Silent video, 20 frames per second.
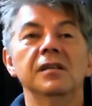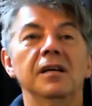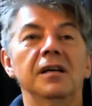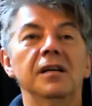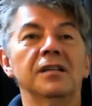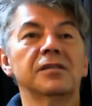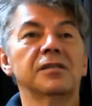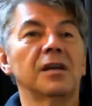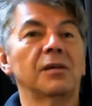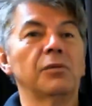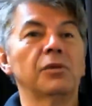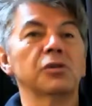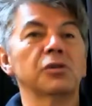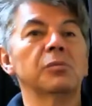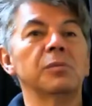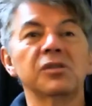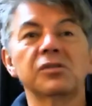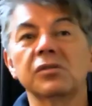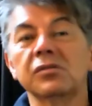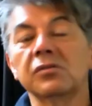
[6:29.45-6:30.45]
So I want to
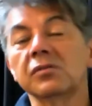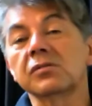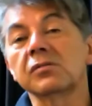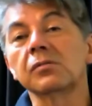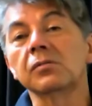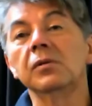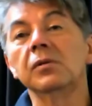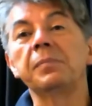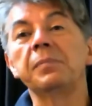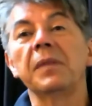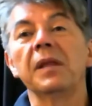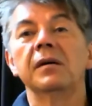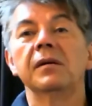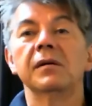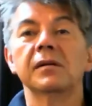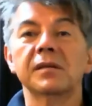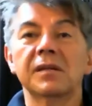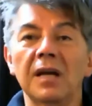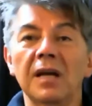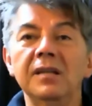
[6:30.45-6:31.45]
mention also
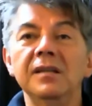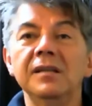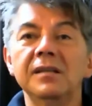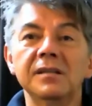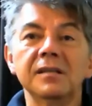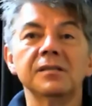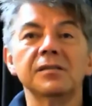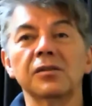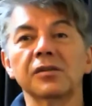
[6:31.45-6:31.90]
GALIX,